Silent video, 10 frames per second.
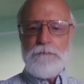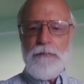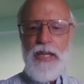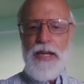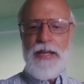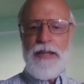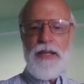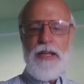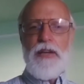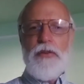And
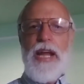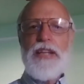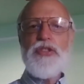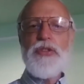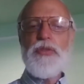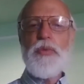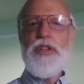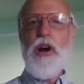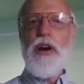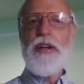Rachels was
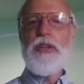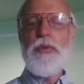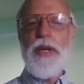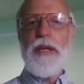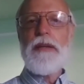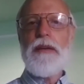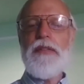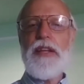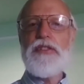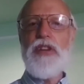arguing
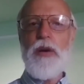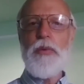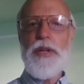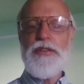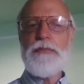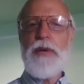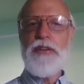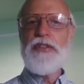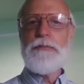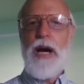that Darwinism
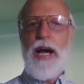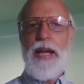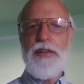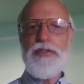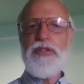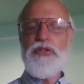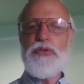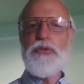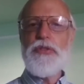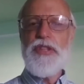undermines
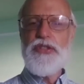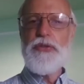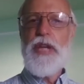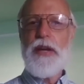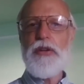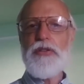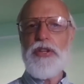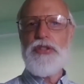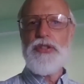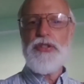the
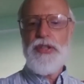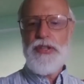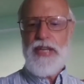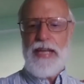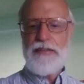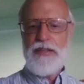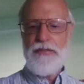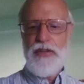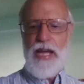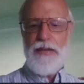Judeo-Christian sanctity
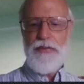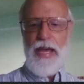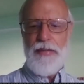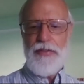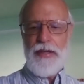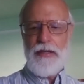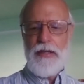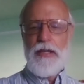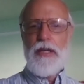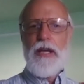of life ethic,
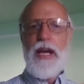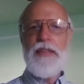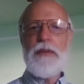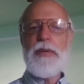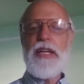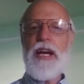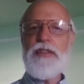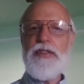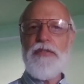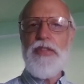and that
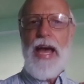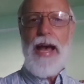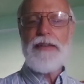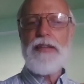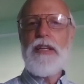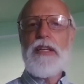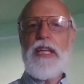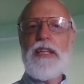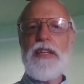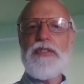because of that,
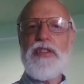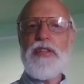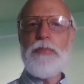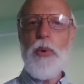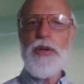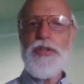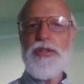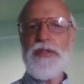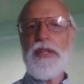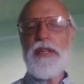he thinks that
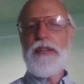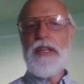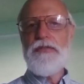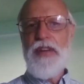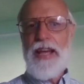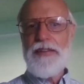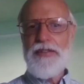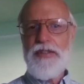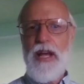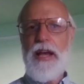abortion,
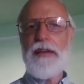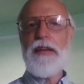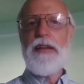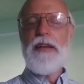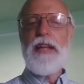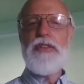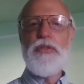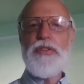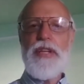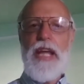infanticide, and
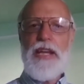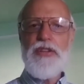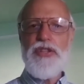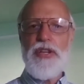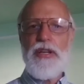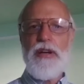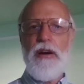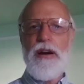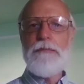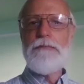euthanasia
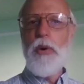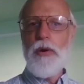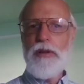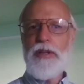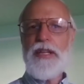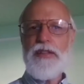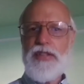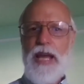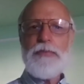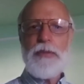are morally
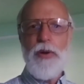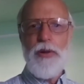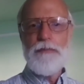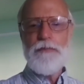acceptable,